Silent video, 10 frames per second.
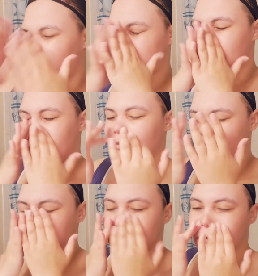in the
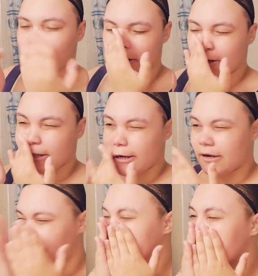comments and I'll
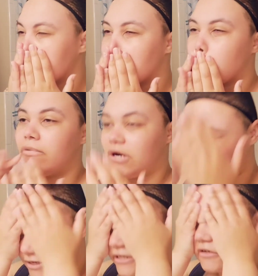edit it, put
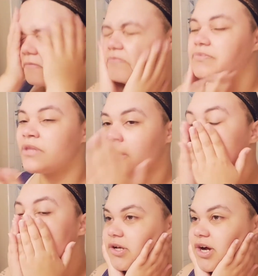it in.
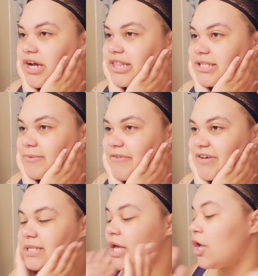Alright, that's on my
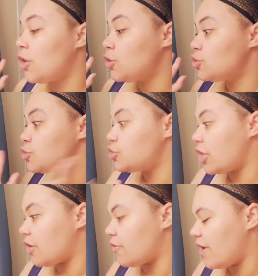face.
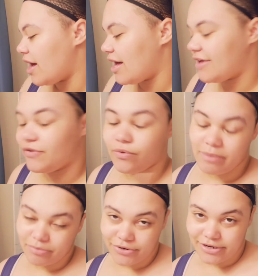So, if you
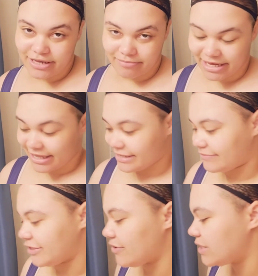remember in my
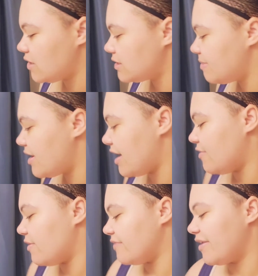last video, I talked about
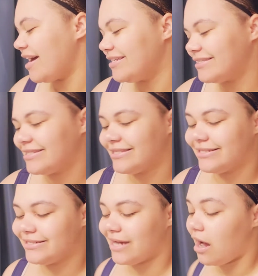how I've kind of
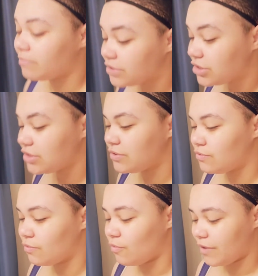stopped
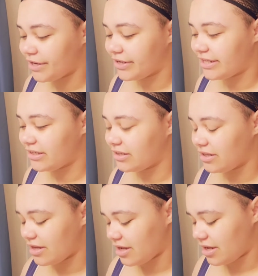wearing,